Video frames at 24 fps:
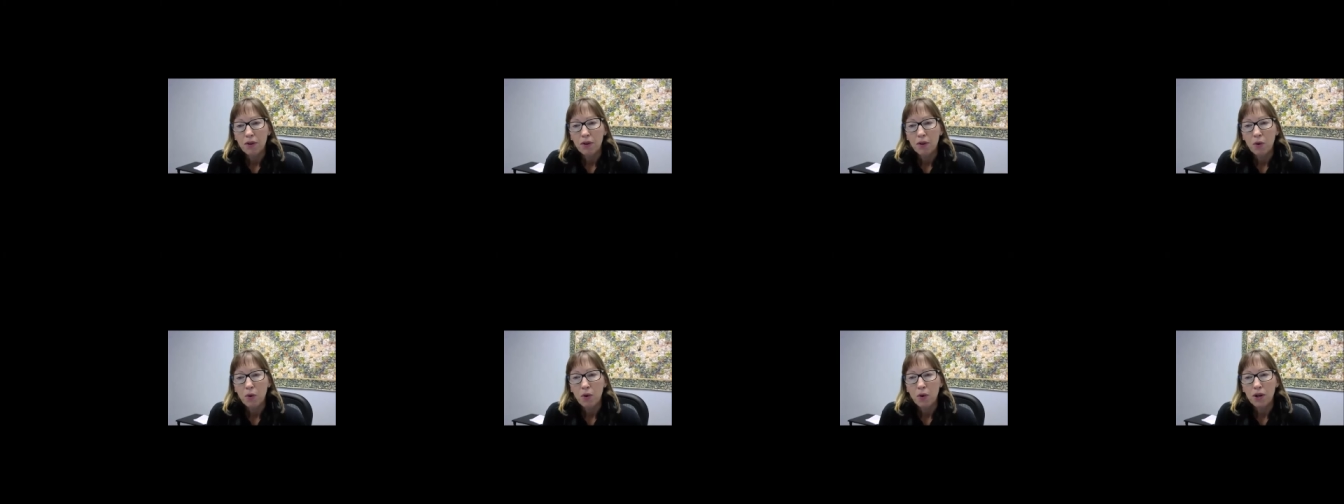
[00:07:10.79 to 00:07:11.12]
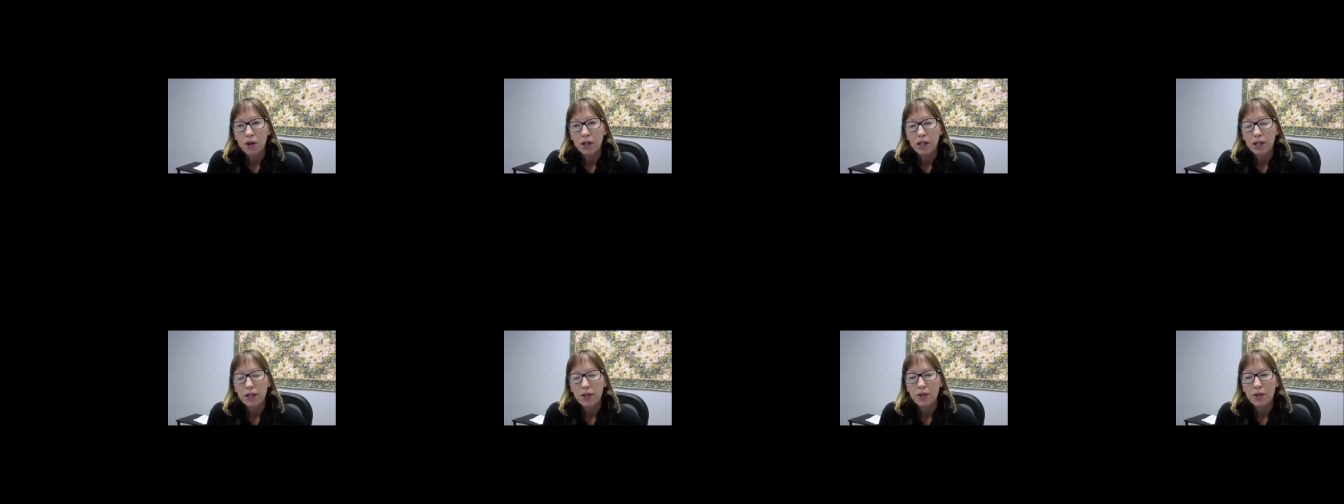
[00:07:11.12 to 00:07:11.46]
or
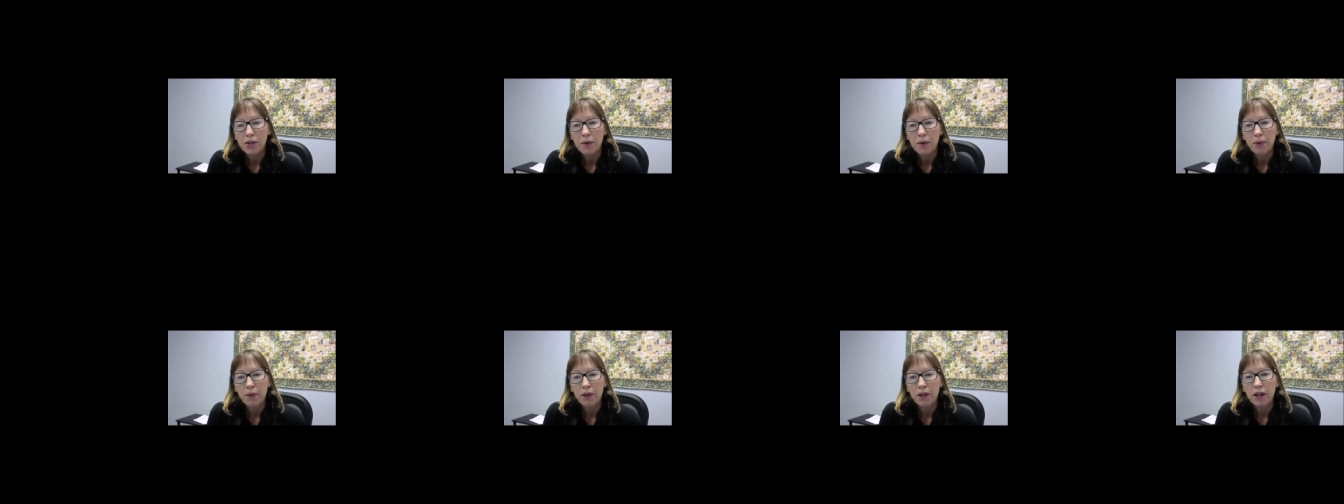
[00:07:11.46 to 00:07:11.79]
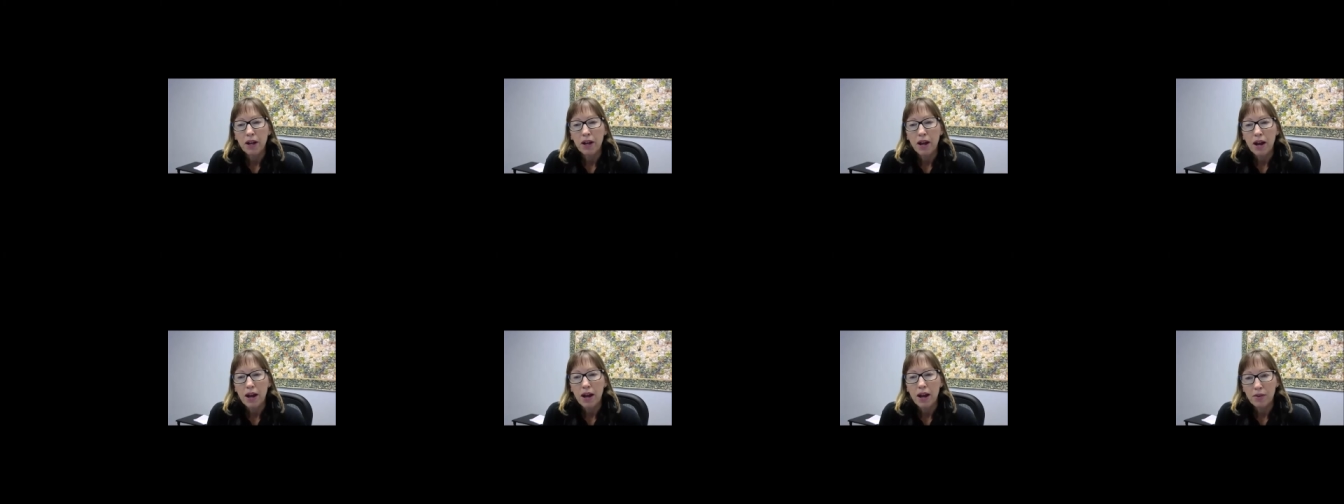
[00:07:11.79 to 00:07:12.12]
at least something
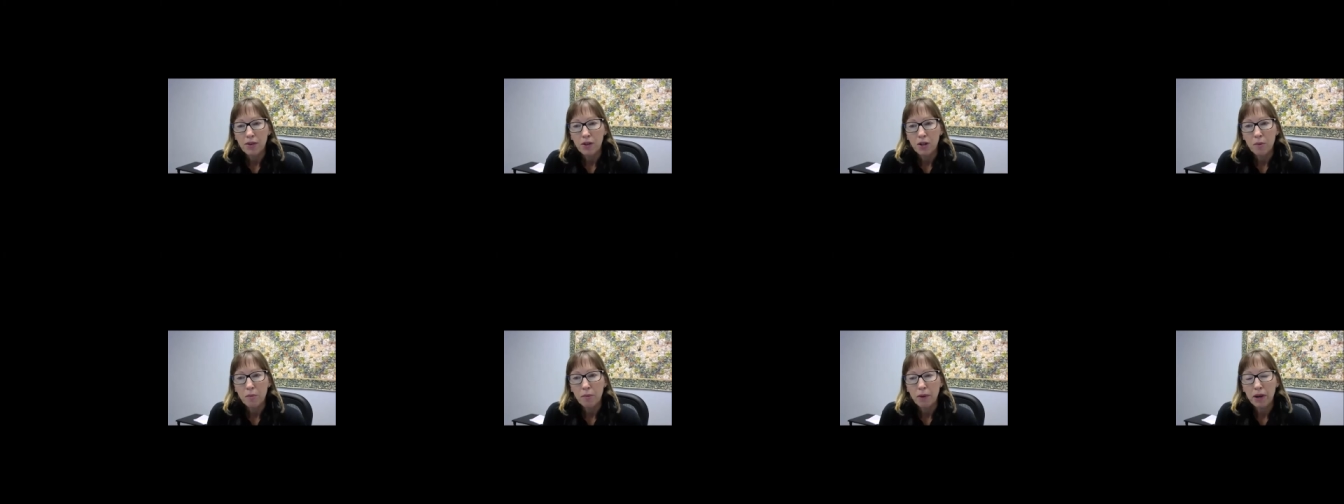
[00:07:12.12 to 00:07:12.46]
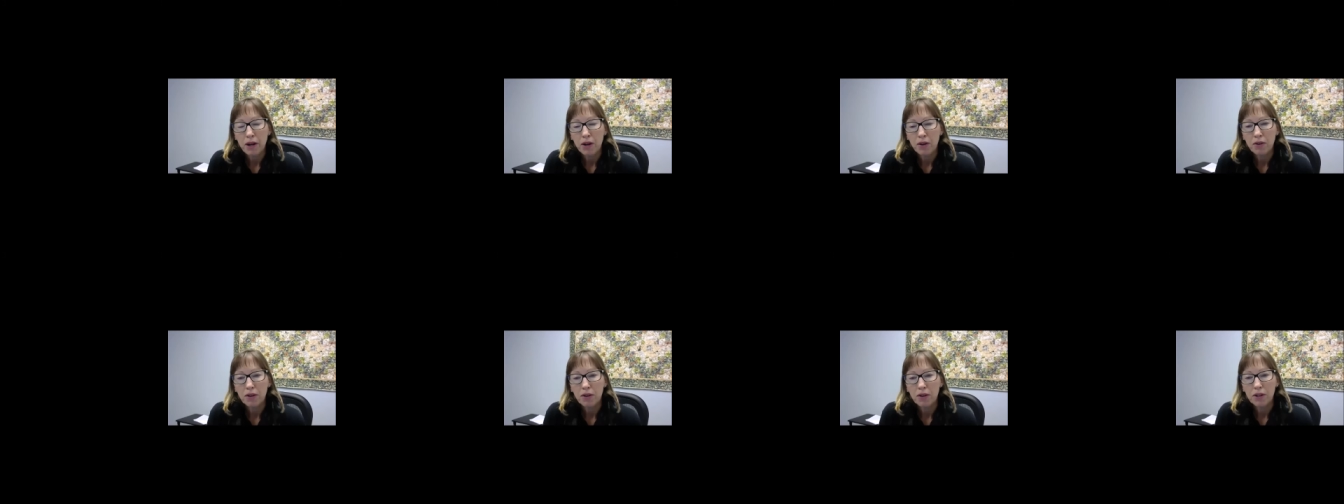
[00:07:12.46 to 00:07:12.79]
to ask
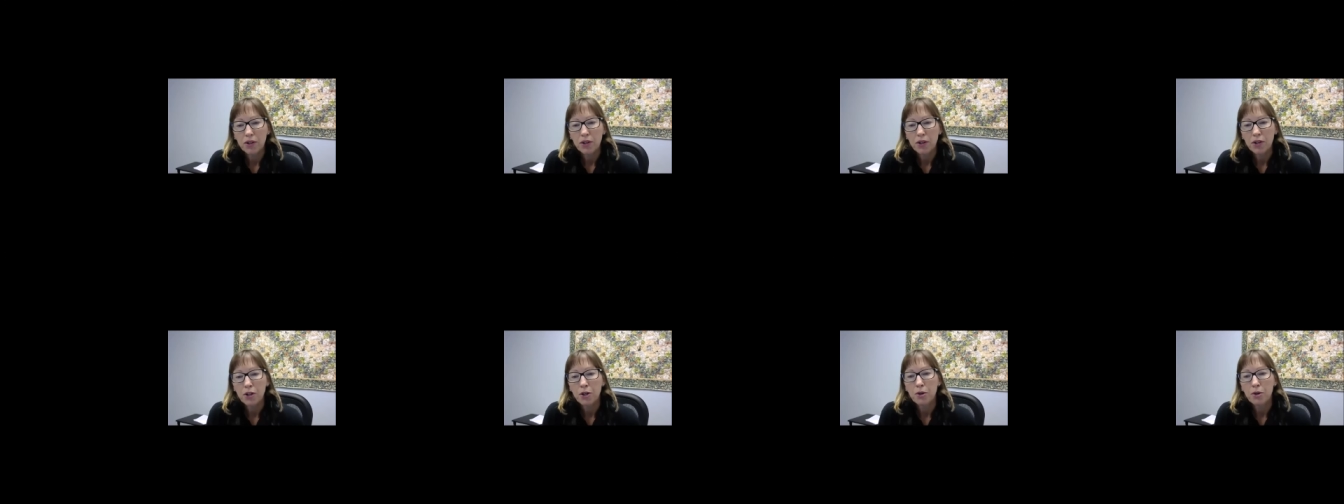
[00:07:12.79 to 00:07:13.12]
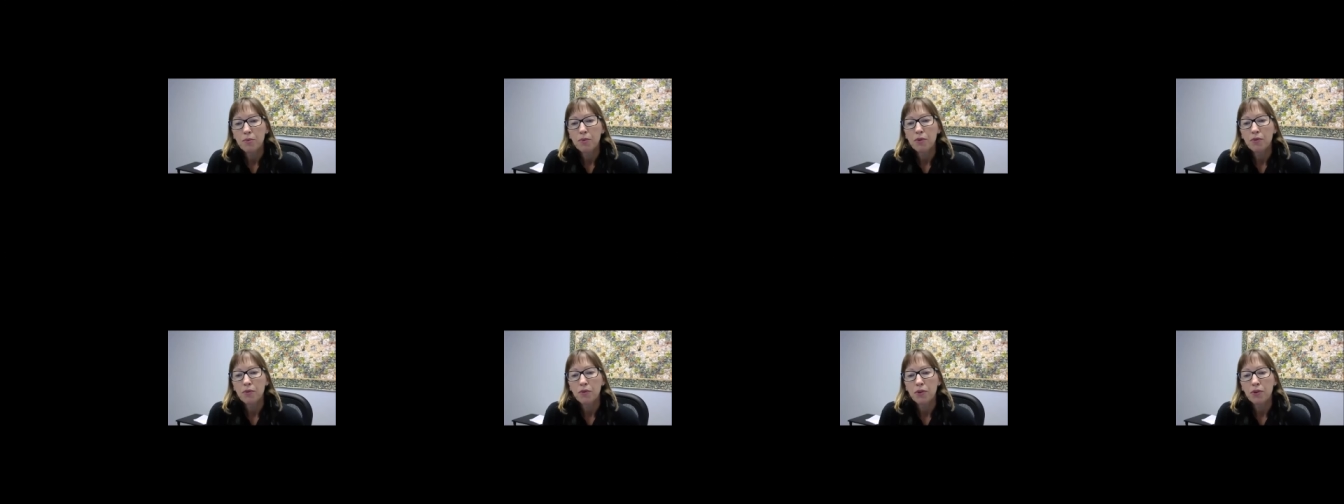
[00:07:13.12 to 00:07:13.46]
about in
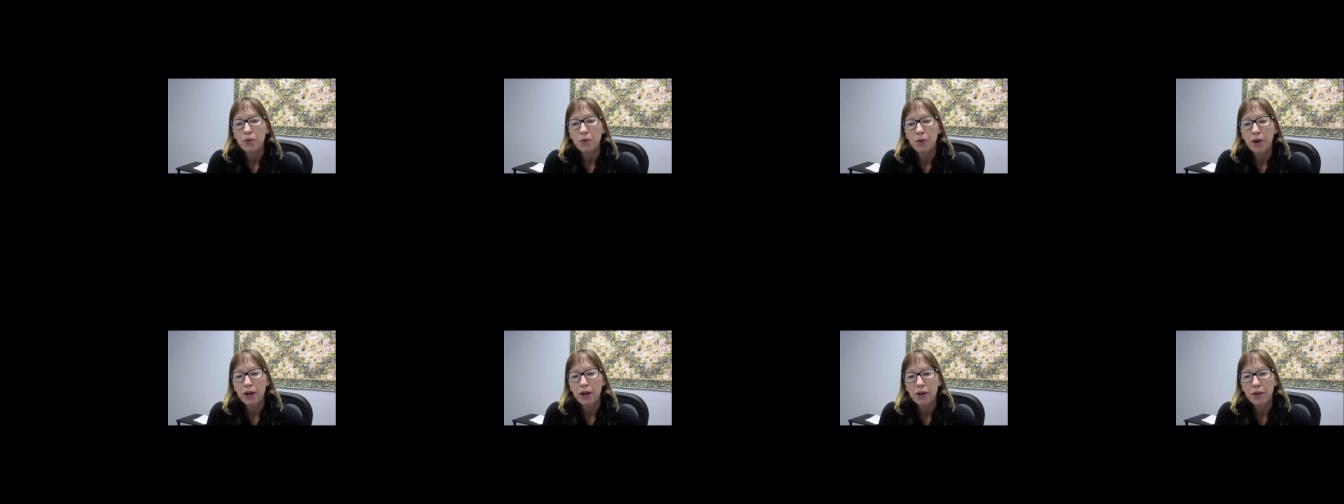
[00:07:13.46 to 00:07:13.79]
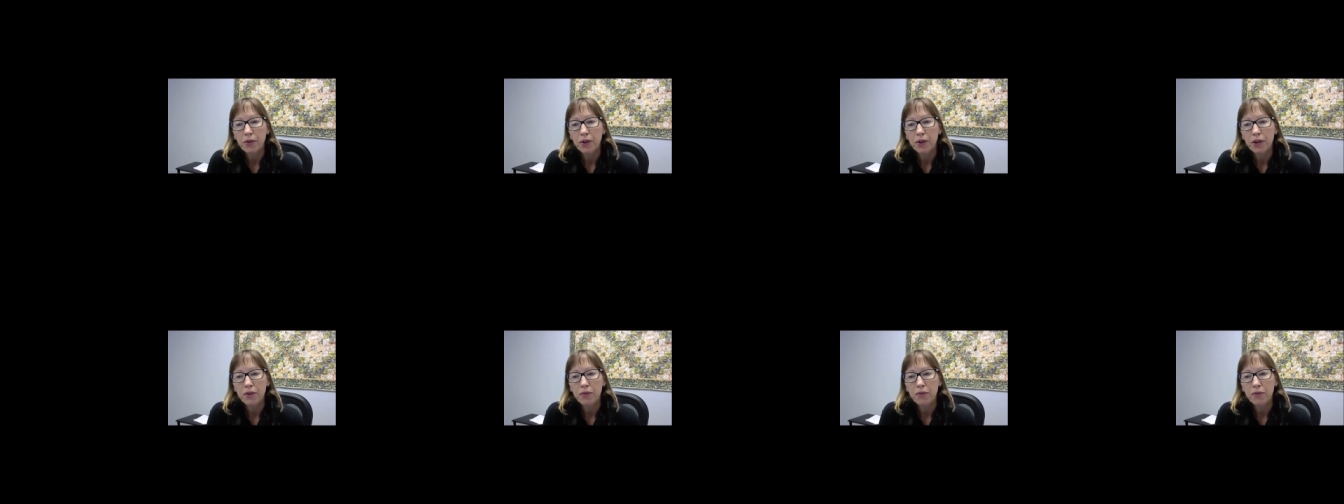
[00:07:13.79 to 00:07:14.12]
terms of
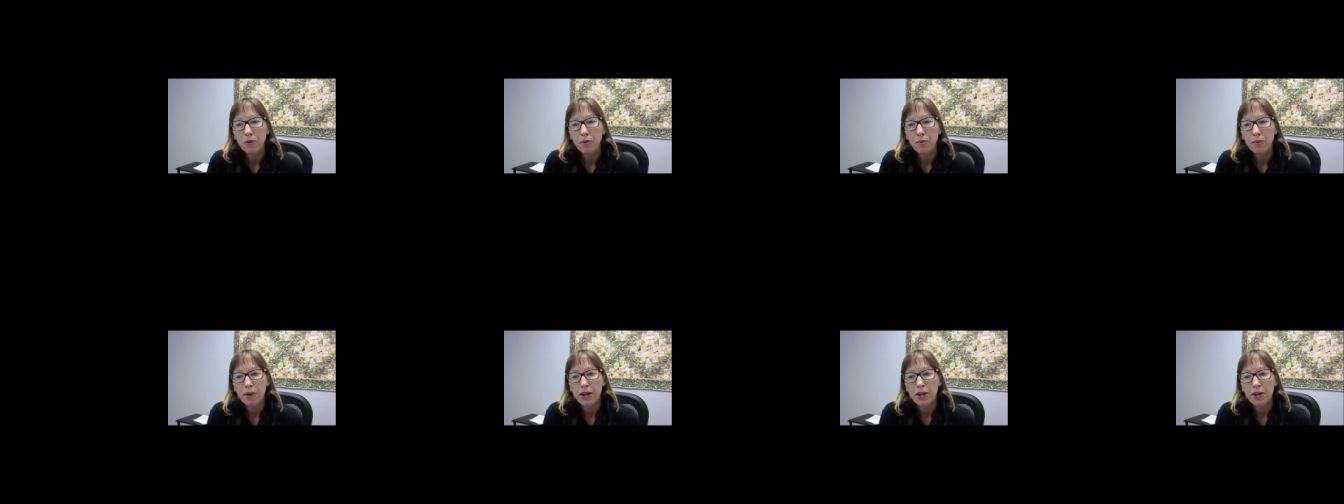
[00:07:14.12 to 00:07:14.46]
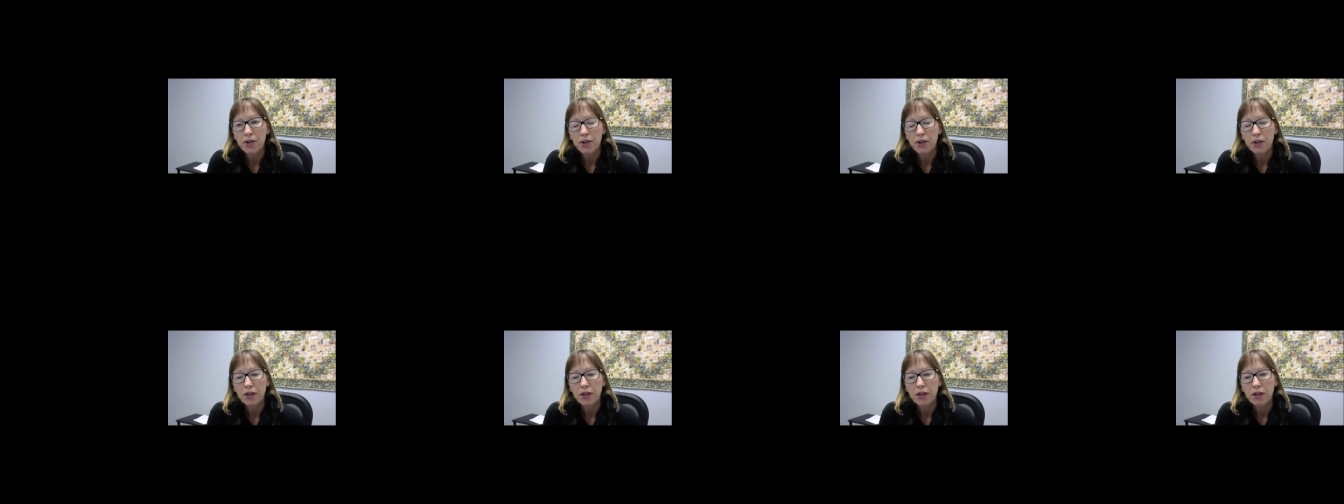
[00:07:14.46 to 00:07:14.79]
directory
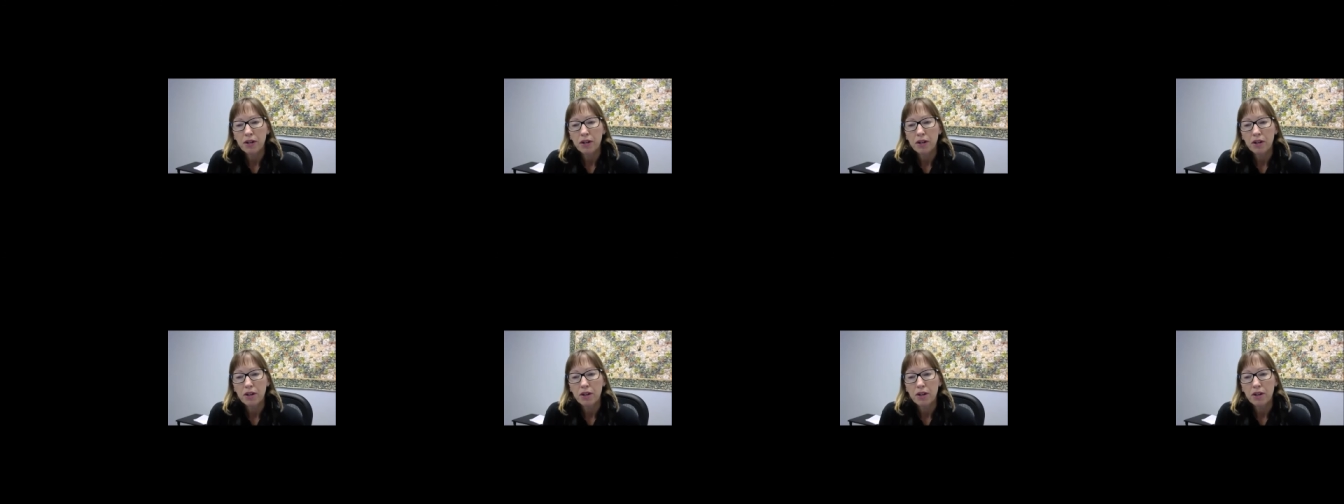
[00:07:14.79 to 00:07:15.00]
information,